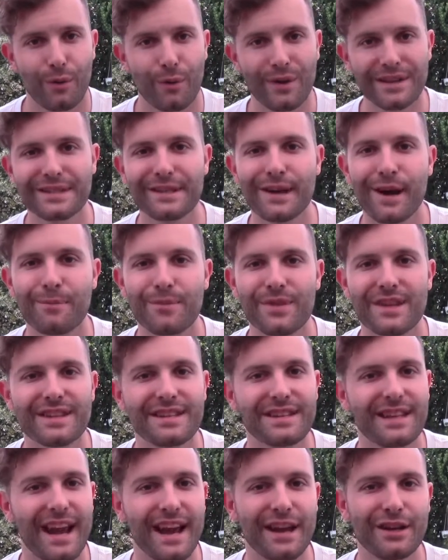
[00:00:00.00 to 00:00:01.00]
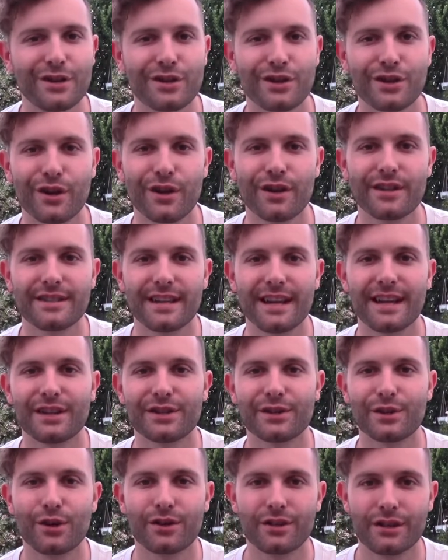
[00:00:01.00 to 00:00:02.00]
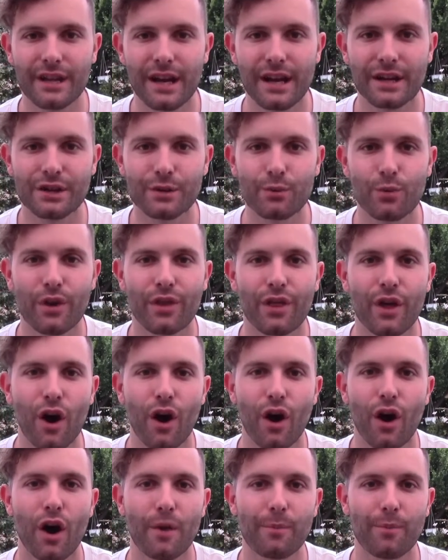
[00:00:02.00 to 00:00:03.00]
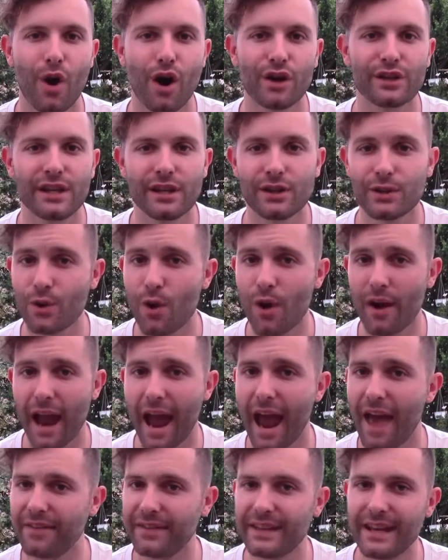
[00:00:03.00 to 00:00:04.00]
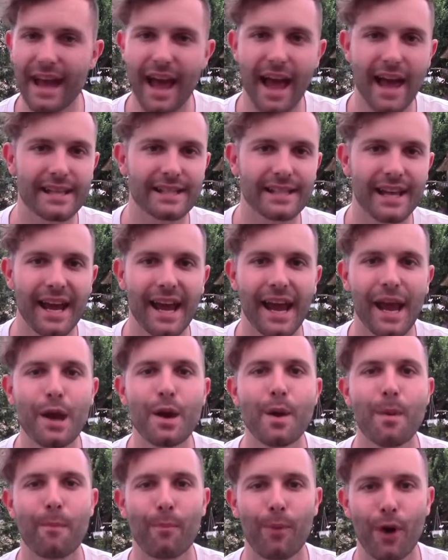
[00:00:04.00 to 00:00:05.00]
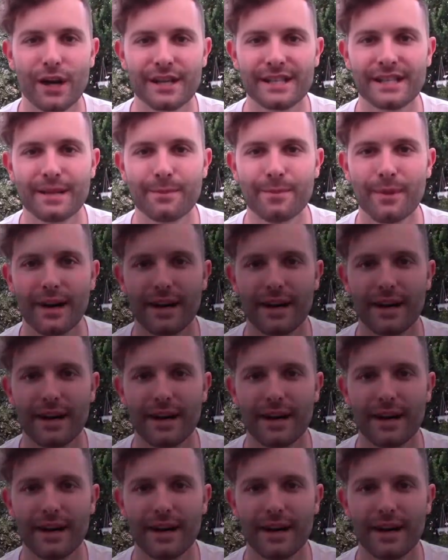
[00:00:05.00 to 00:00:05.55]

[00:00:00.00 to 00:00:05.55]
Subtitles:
What's up? This is Hayden Jones in association with Hot Boxing Talk and the SA Boxing